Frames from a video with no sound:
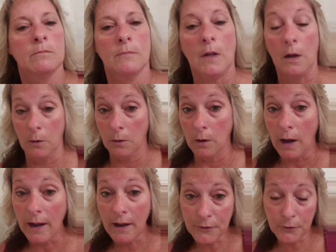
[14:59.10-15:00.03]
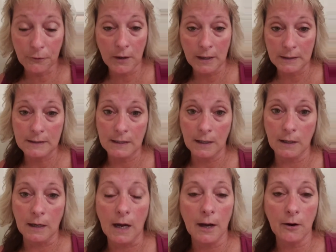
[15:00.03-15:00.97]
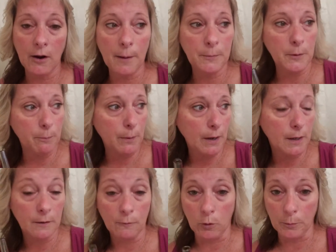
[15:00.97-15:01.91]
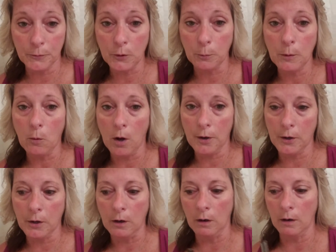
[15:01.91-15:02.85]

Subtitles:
Oh, I also forgot to tell you, I grabbed a bucket of warm soapy water,